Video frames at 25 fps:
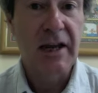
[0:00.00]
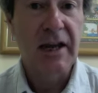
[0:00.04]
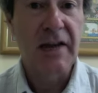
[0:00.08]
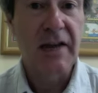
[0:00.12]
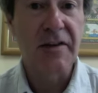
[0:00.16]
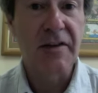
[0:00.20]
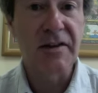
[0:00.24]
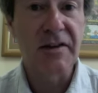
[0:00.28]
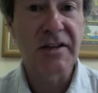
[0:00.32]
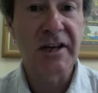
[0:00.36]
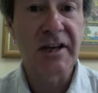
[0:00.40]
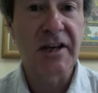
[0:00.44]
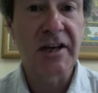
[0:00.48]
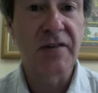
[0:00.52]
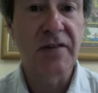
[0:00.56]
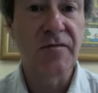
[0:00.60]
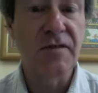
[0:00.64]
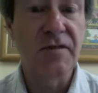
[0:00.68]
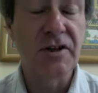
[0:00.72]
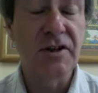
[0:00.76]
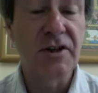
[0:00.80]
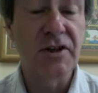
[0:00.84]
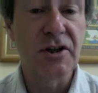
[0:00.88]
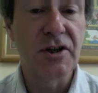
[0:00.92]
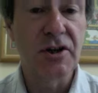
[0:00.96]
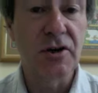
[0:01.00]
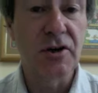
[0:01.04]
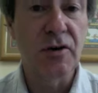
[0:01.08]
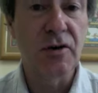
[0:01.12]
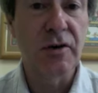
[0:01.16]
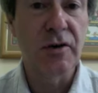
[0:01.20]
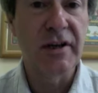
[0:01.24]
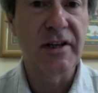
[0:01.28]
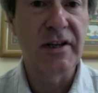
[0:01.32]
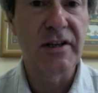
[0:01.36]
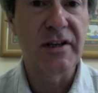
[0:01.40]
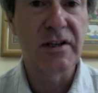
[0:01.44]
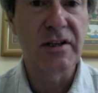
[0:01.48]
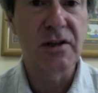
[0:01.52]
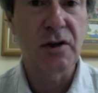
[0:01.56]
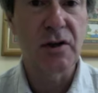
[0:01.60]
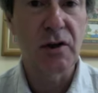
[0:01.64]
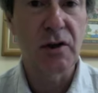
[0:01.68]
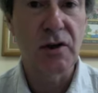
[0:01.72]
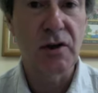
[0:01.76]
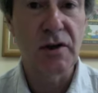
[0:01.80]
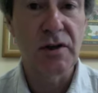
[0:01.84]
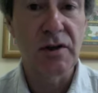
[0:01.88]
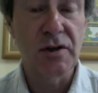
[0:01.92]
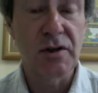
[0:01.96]
And the second video is to
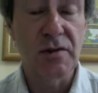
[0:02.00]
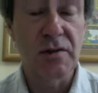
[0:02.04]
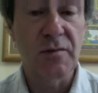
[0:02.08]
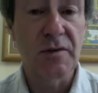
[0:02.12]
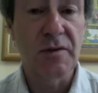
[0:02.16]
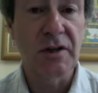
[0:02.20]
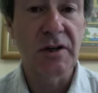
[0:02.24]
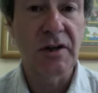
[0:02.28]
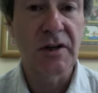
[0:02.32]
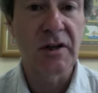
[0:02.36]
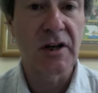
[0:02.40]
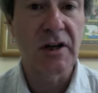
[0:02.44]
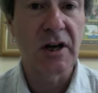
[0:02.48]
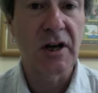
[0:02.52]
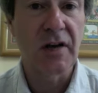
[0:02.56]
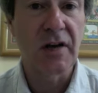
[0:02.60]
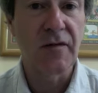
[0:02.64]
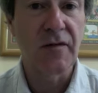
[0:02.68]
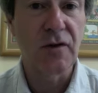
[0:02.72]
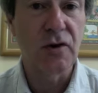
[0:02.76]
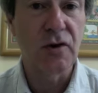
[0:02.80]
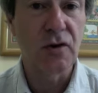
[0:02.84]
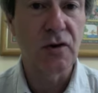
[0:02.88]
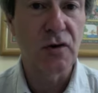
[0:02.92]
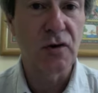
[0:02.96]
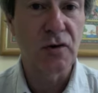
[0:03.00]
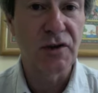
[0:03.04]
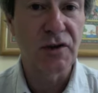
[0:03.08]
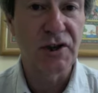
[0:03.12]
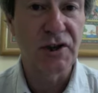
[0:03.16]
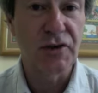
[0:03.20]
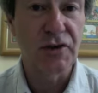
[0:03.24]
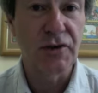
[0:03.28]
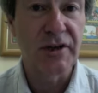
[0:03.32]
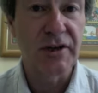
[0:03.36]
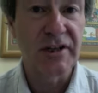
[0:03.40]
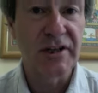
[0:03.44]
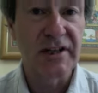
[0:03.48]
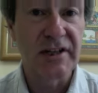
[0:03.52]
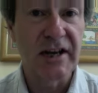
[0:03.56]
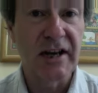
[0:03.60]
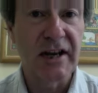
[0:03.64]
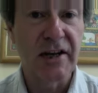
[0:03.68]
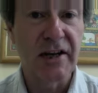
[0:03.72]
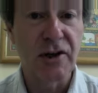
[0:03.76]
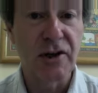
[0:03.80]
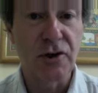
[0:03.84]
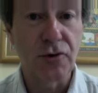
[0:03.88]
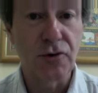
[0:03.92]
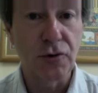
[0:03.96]
look at something that I've called grid
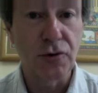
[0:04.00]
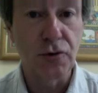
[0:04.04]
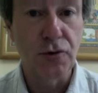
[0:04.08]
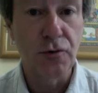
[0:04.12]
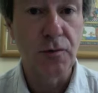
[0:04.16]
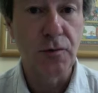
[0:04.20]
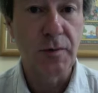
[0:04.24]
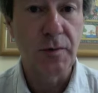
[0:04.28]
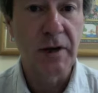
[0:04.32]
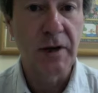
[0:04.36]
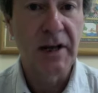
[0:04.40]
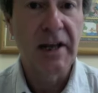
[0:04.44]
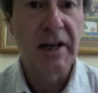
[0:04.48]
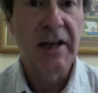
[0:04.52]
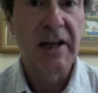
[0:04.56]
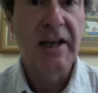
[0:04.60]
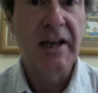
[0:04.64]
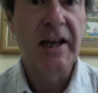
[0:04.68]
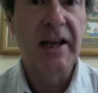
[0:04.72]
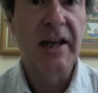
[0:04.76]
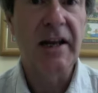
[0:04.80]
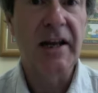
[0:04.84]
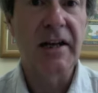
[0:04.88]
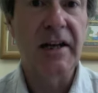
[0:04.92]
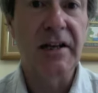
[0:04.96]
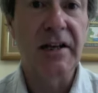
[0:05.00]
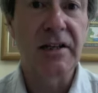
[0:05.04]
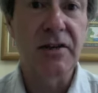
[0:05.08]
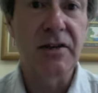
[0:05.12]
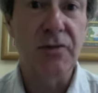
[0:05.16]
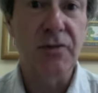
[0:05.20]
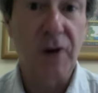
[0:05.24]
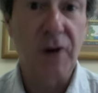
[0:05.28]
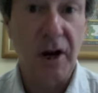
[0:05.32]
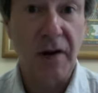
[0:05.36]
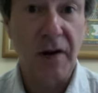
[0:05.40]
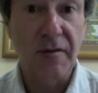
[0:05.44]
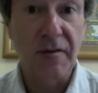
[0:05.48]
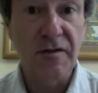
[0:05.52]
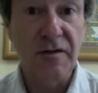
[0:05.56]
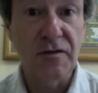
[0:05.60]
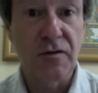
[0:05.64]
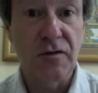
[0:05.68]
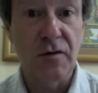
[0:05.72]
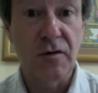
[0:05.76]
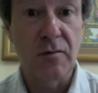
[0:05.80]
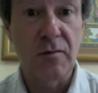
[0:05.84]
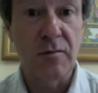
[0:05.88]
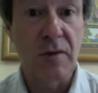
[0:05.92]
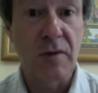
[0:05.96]
and group. It derives
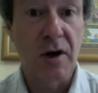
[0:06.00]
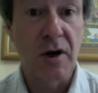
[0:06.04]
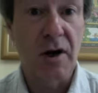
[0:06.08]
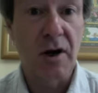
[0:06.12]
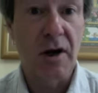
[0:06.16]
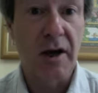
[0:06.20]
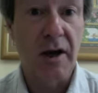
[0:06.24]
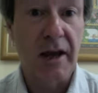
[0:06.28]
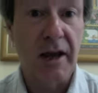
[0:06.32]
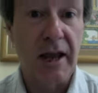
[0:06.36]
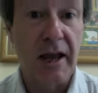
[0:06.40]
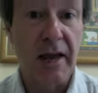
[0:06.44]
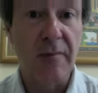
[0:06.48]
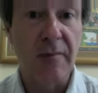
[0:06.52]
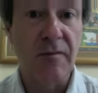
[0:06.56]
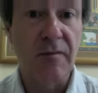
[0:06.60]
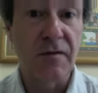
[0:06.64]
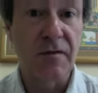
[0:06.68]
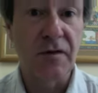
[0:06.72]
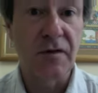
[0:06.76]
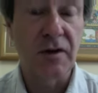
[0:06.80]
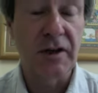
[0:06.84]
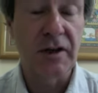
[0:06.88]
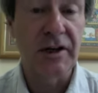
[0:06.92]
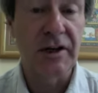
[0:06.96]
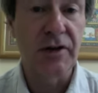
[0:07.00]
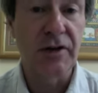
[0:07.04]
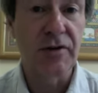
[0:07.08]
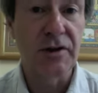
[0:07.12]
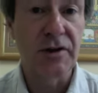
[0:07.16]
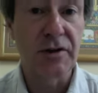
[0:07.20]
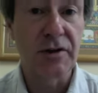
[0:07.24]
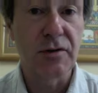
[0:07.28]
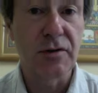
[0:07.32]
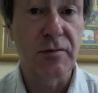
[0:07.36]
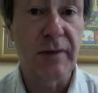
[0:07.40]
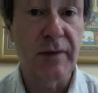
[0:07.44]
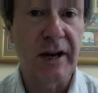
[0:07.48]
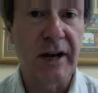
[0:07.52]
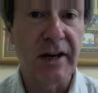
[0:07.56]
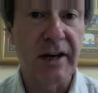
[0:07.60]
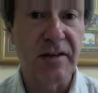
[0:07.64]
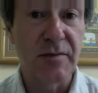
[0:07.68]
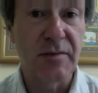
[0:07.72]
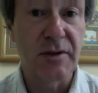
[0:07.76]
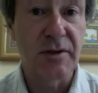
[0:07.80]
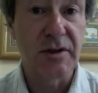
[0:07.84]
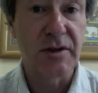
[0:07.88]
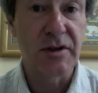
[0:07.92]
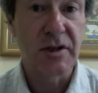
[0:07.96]
from my MPhil in critical
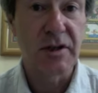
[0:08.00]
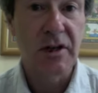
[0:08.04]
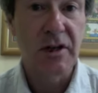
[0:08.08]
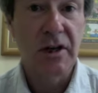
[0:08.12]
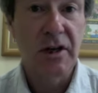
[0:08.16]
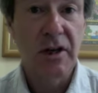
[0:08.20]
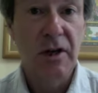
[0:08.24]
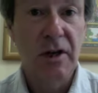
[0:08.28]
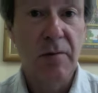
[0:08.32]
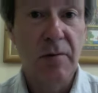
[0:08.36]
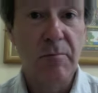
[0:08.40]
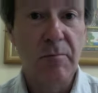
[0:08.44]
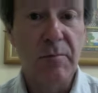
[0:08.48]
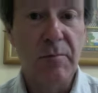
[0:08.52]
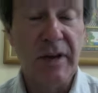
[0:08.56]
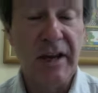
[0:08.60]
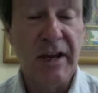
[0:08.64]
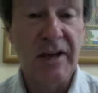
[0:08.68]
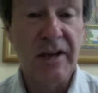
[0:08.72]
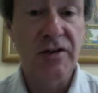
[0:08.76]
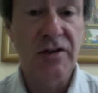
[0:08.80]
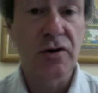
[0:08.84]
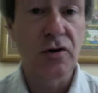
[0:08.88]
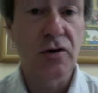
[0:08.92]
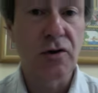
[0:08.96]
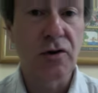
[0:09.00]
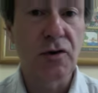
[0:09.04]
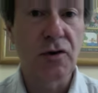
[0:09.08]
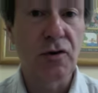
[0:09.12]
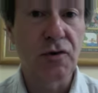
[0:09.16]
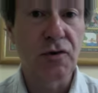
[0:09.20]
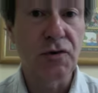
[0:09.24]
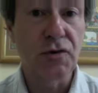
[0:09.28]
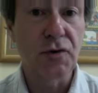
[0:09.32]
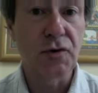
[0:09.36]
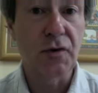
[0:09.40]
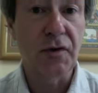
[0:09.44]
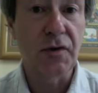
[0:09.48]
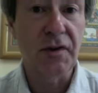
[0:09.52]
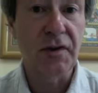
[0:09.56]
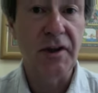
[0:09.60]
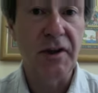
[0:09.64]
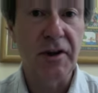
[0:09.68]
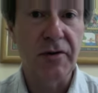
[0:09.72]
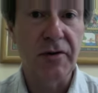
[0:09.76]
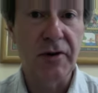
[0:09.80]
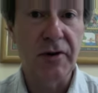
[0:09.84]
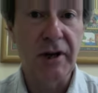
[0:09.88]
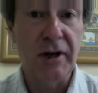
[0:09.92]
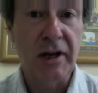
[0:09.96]
management, based on cultural
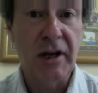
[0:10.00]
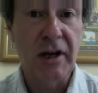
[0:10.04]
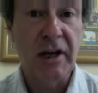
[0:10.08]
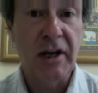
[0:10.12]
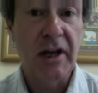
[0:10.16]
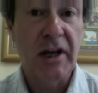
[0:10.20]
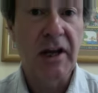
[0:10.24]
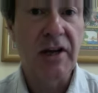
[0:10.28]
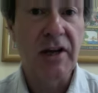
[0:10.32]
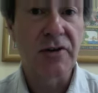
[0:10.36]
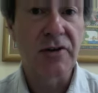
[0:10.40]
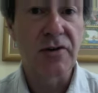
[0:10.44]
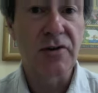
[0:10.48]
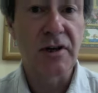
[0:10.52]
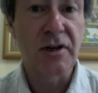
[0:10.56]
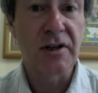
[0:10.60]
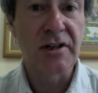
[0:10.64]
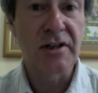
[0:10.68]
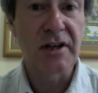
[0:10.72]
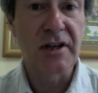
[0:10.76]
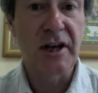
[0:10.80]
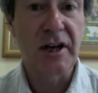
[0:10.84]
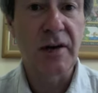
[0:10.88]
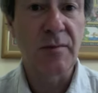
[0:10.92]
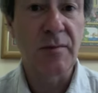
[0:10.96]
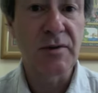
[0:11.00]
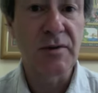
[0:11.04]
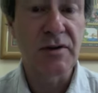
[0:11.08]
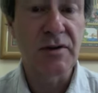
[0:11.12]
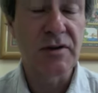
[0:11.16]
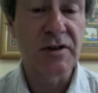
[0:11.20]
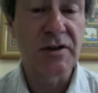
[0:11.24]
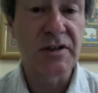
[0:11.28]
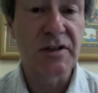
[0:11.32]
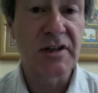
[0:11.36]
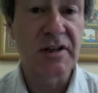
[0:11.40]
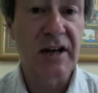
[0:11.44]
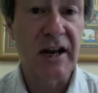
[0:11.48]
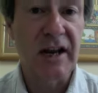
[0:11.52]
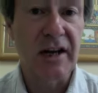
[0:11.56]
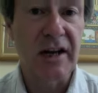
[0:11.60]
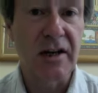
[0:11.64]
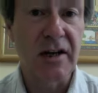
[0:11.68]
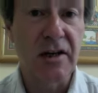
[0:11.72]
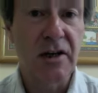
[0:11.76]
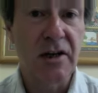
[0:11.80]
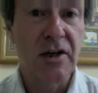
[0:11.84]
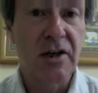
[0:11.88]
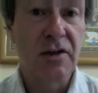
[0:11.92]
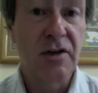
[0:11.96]
theory, and tries to help us
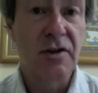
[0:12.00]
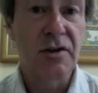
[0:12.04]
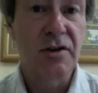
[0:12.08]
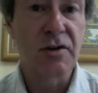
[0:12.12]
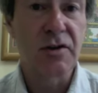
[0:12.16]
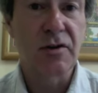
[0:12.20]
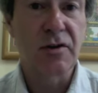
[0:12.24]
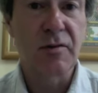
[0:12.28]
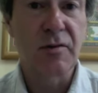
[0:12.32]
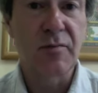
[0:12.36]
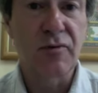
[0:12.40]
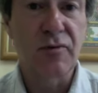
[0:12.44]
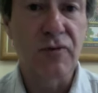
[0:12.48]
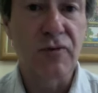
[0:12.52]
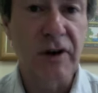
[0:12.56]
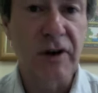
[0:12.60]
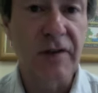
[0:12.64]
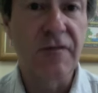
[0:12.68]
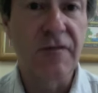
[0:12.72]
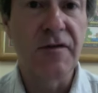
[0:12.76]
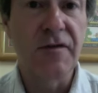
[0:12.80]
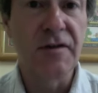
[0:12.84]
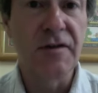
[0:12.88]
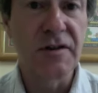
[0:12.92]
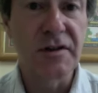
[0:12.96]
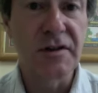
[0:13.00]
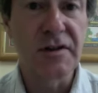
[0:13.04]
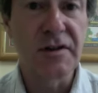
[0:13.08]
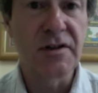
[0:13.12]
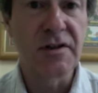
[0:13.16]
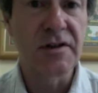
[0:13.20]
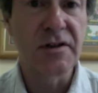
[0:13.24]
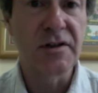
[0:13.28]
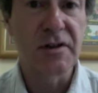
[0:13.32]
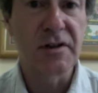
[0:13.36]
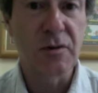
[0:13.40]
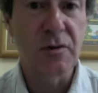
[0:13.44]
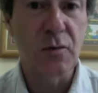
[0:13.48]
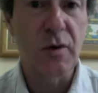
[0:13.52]
understand the sort of preferences and the